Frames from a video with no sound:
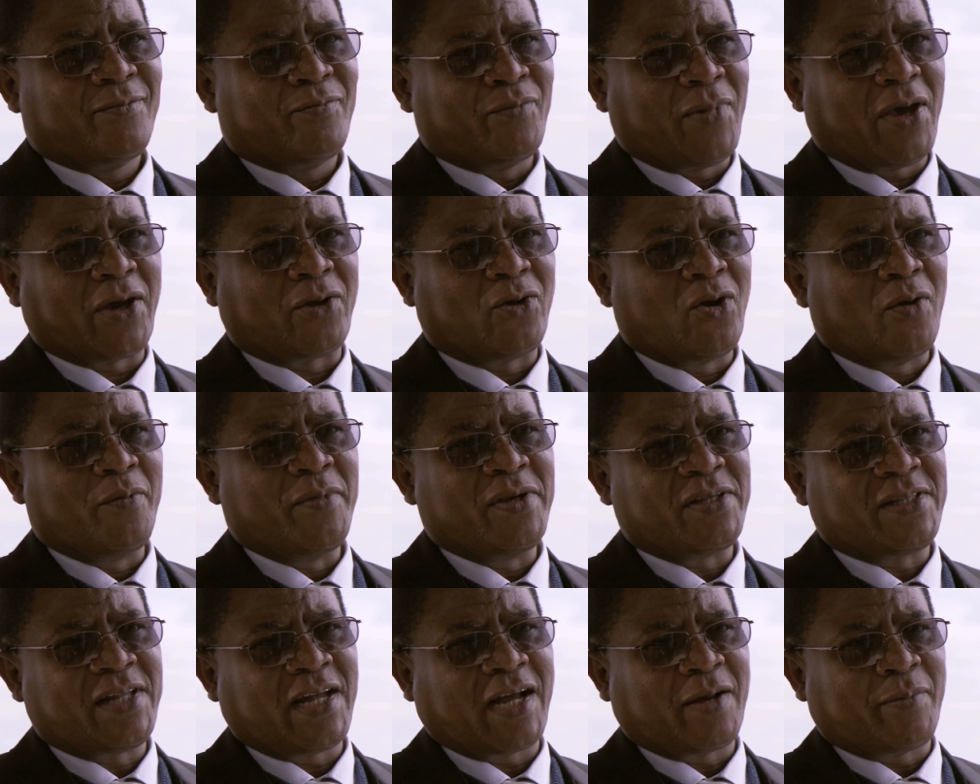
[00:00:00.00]
Make no
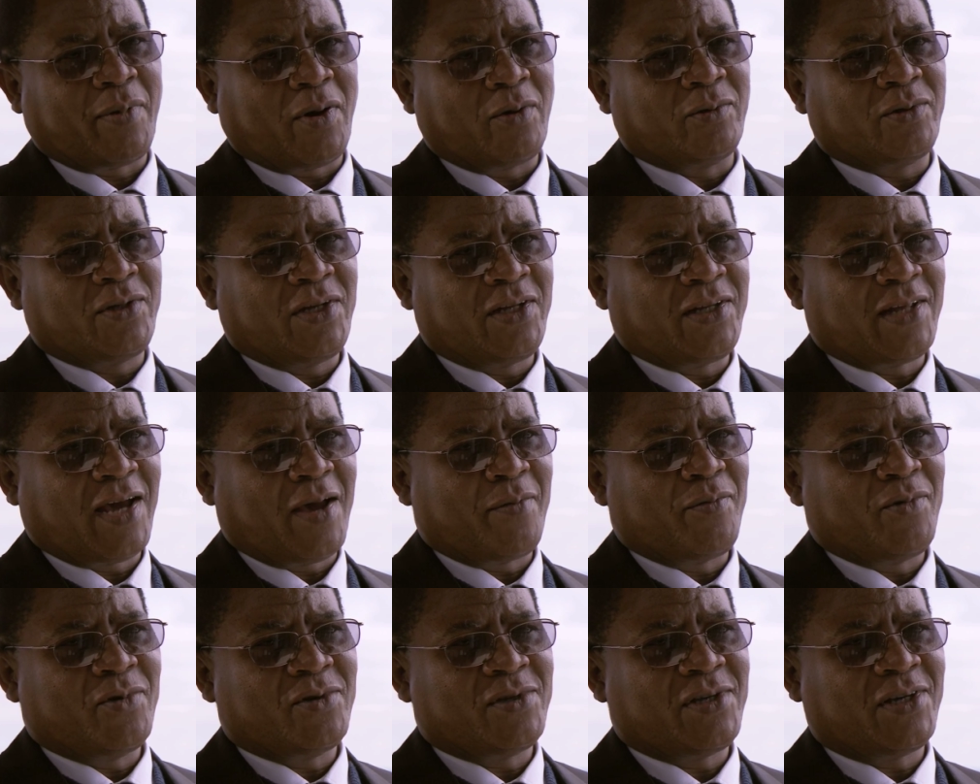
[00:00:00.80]
mistake about it,
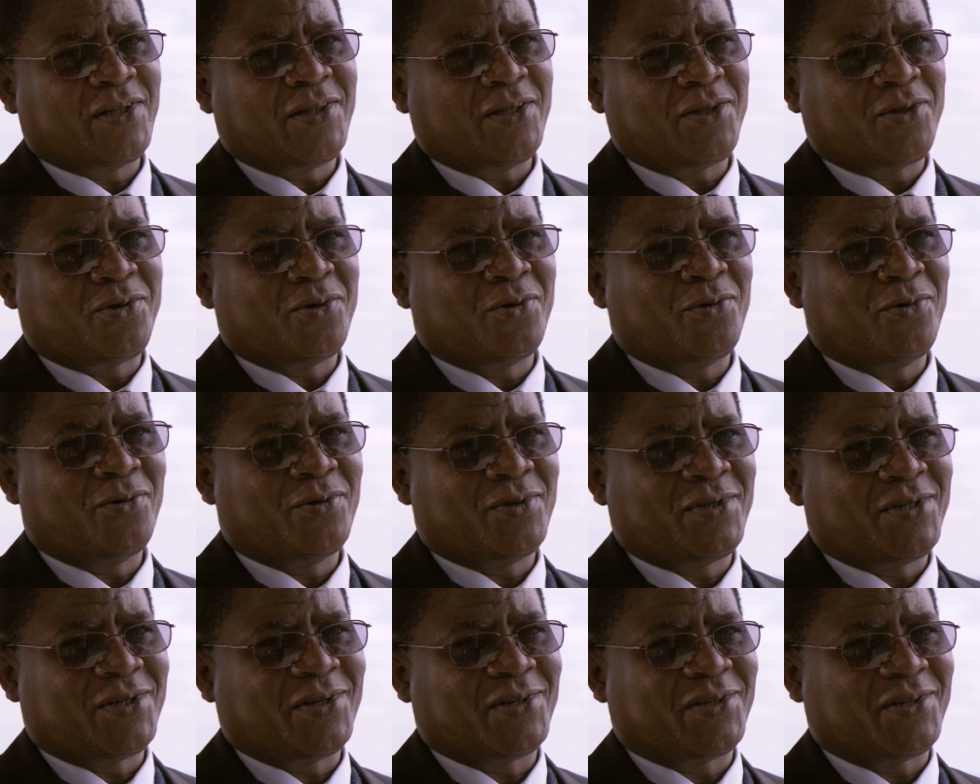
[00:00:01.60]
I'm using the
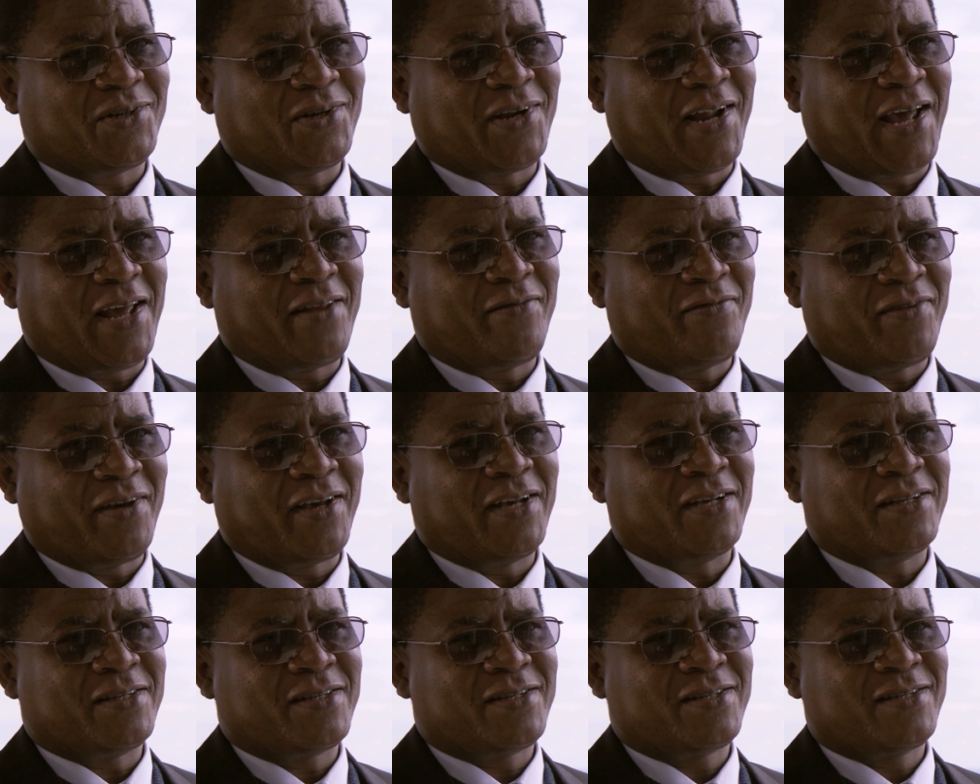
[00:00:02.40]
2009
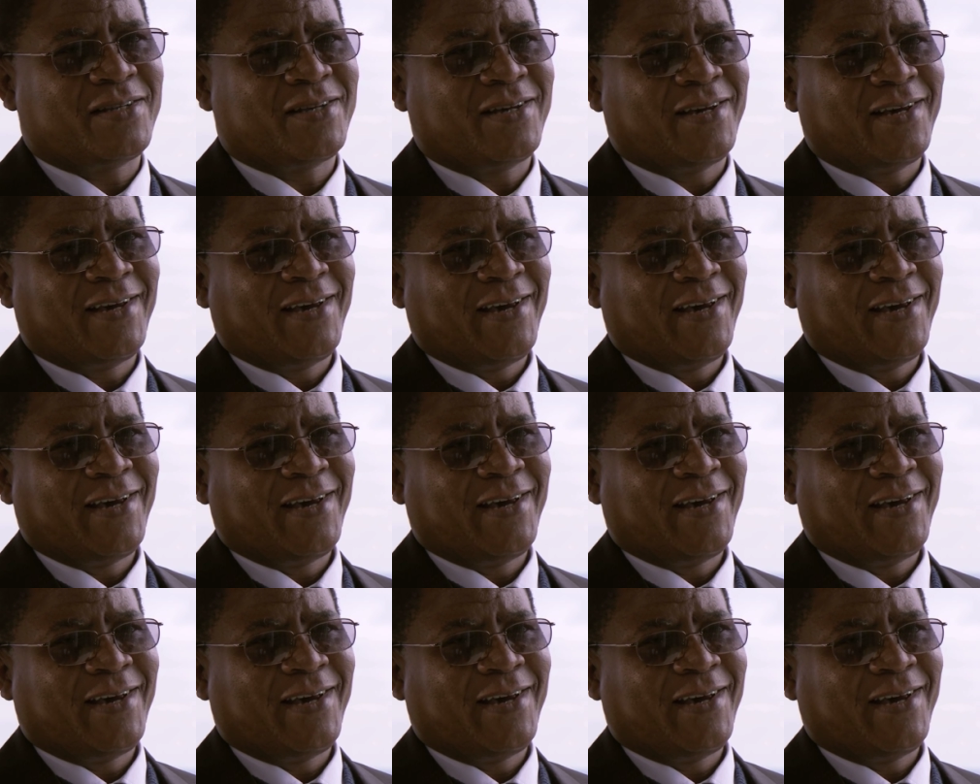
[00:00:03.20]
figures.